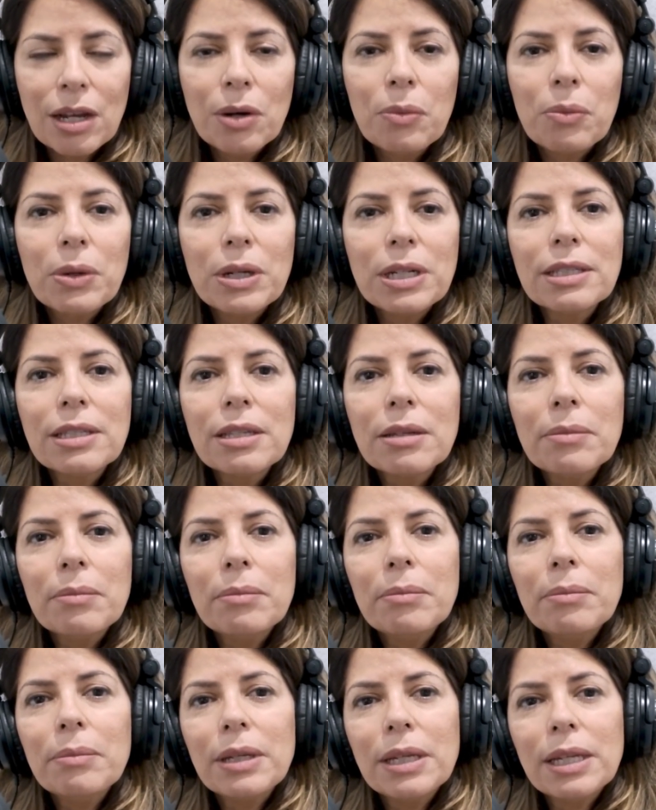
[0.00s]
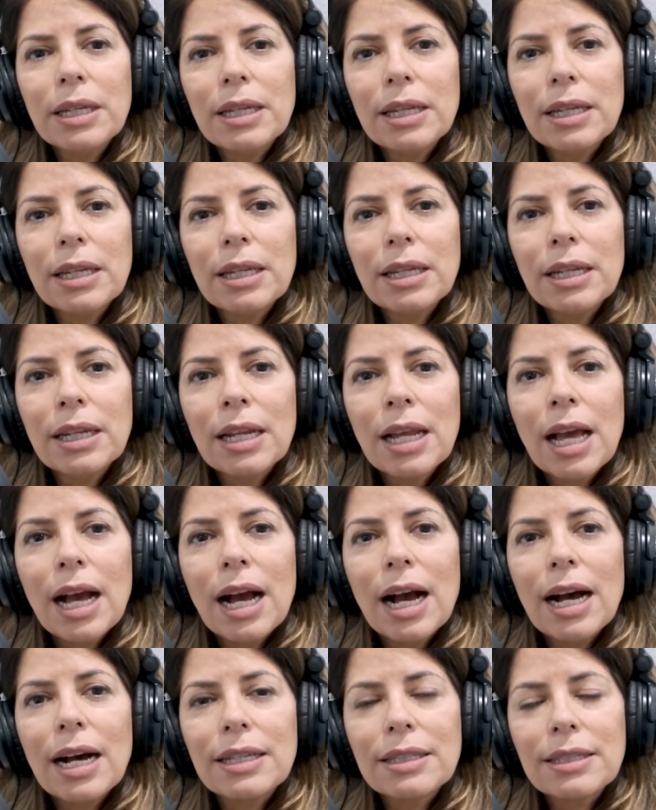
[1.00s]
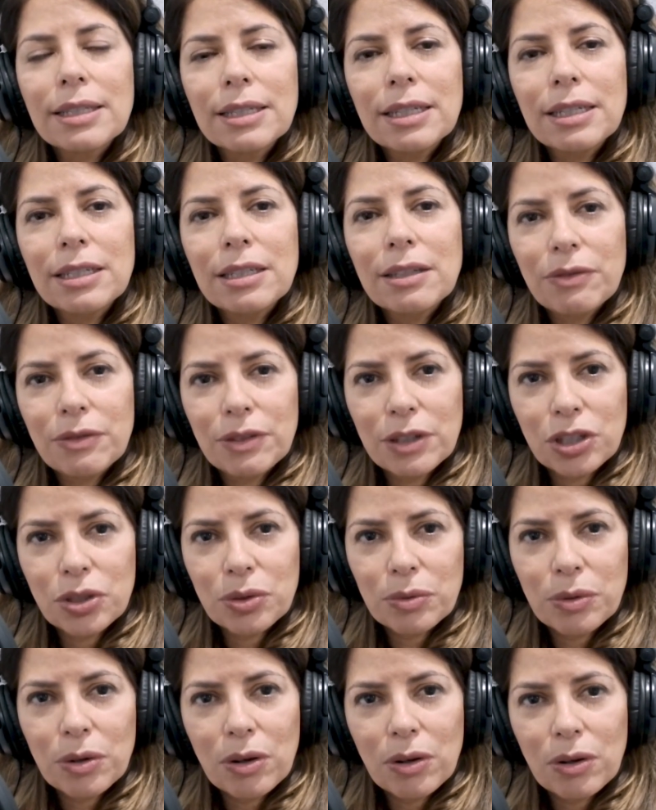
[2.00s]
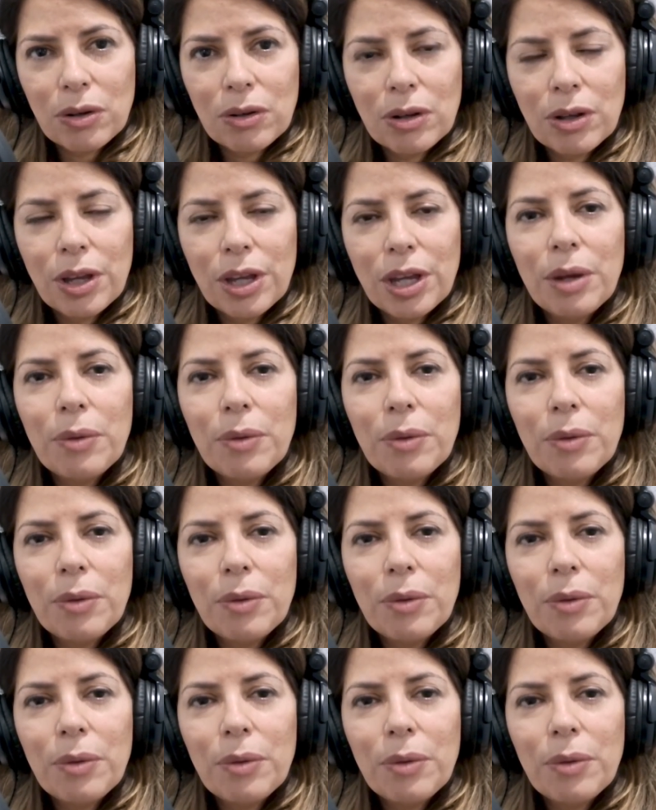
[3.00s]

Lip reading: What does it mean as an individual?